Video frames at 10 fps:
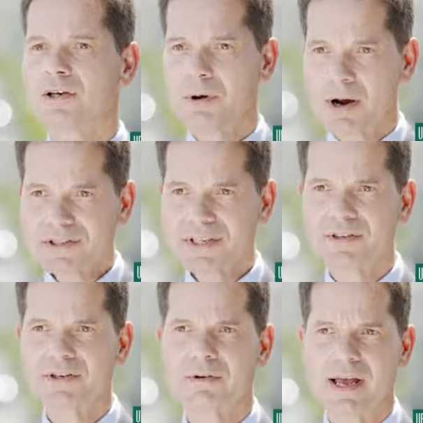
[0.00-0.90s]
Growth in
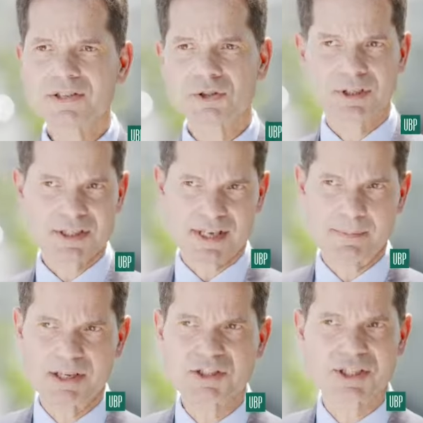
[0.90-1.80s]
the US should
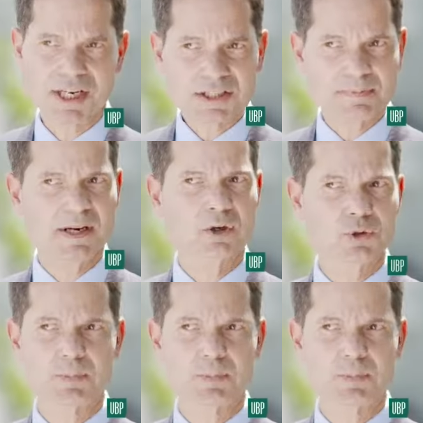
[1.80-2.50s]
establish just below